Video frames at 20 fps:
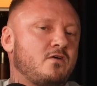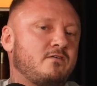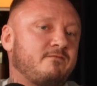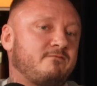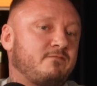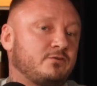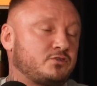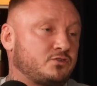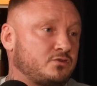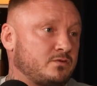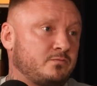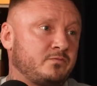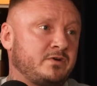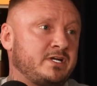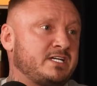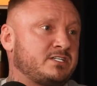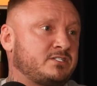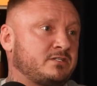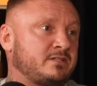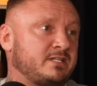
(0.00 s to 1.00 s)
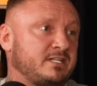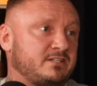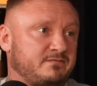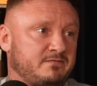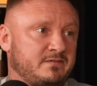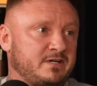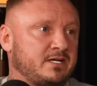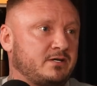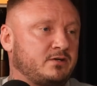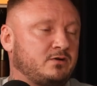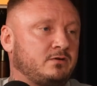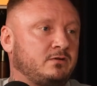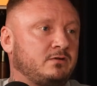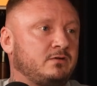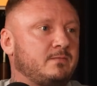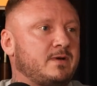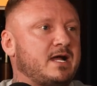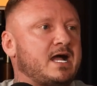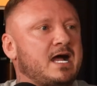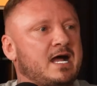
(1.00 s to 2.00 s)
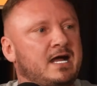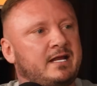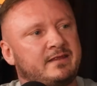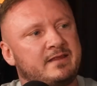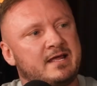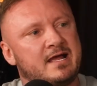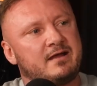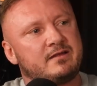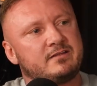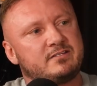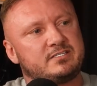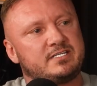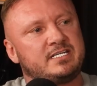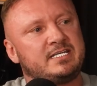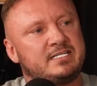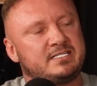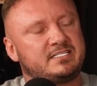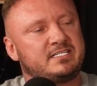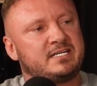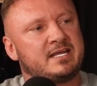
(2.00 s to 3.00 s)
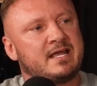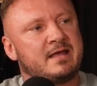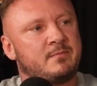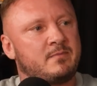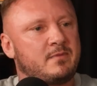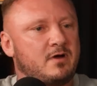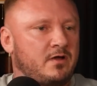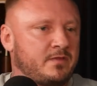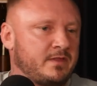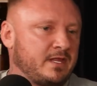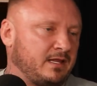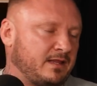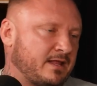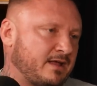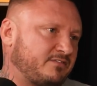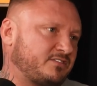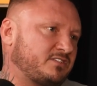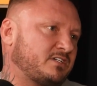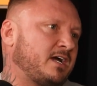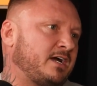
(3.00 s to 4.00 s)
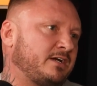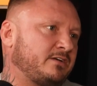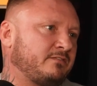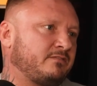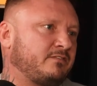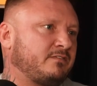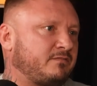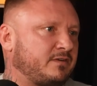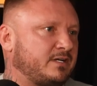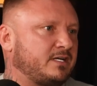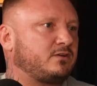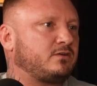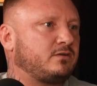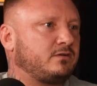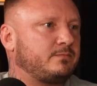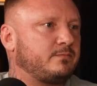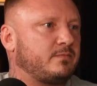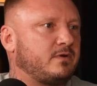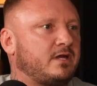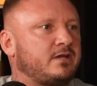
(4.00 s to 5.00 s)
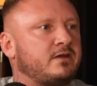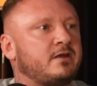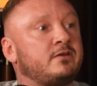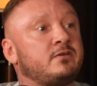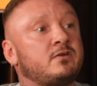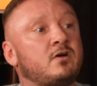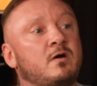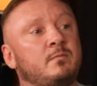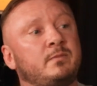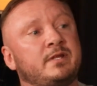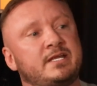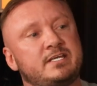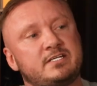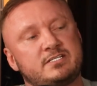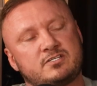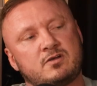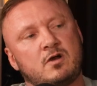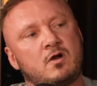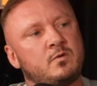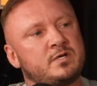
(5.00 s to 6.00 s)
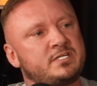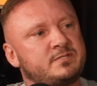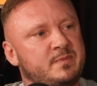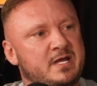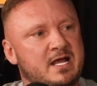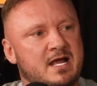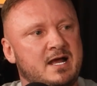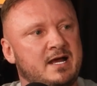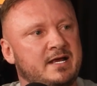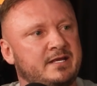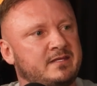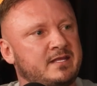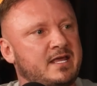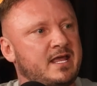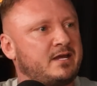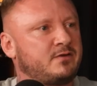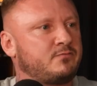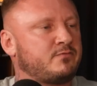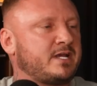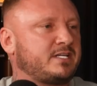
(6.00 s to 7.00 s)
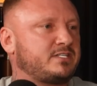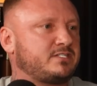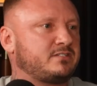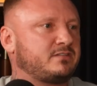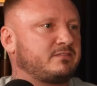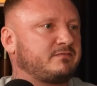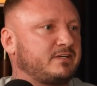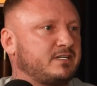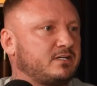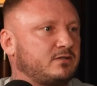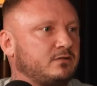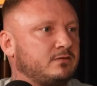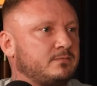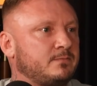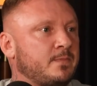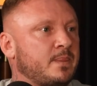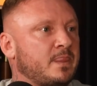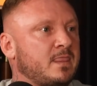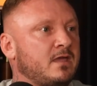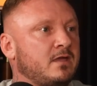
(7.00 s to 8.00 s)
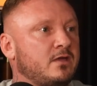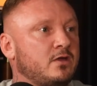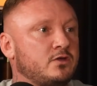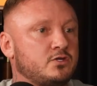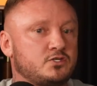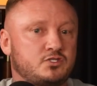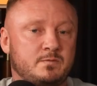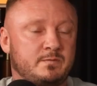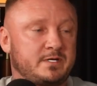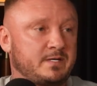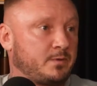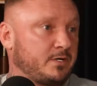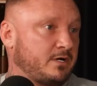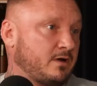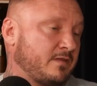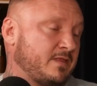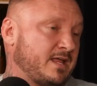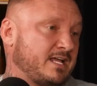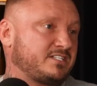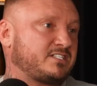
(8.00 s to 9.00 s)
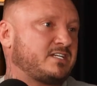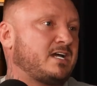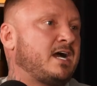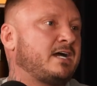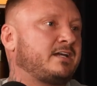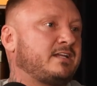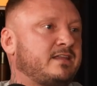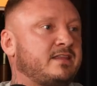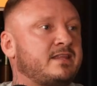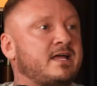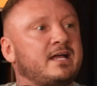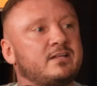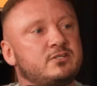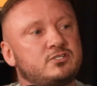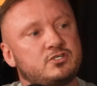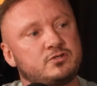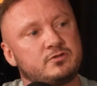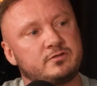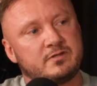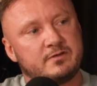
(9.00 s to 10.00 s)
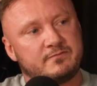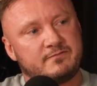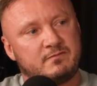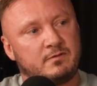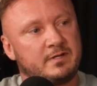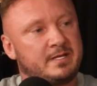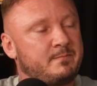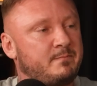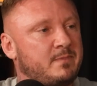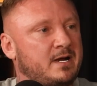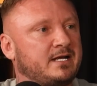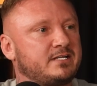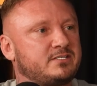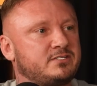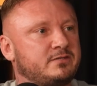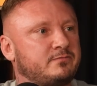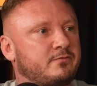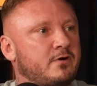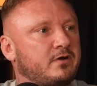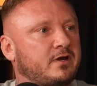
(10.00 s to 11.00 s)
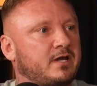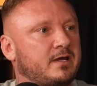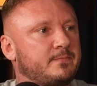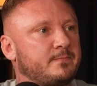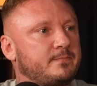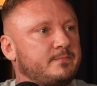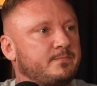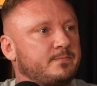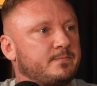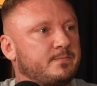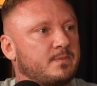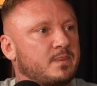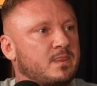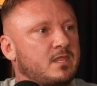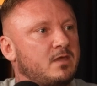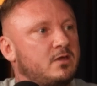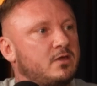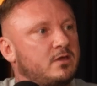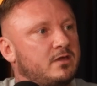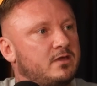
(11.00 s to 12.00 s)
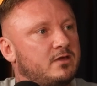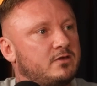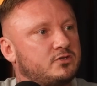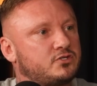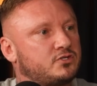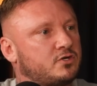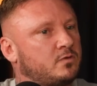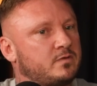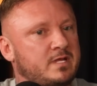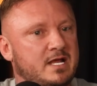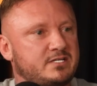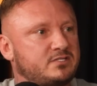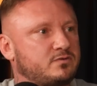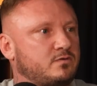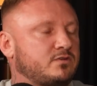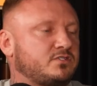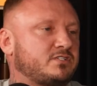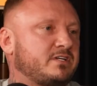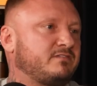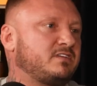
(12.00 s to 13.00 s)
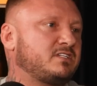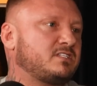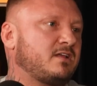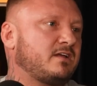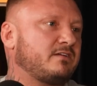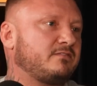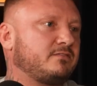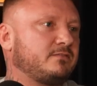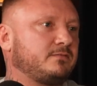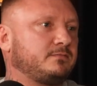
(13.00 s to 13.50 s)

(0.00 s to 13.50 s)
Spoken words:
For some reason, this vehicle had that ECM on the left side of the vehicle. Now, normally it's always behind the headrests of the vehicle. Somebody put it on that side, and that took the full impact to the rocket. So that's what saved his life.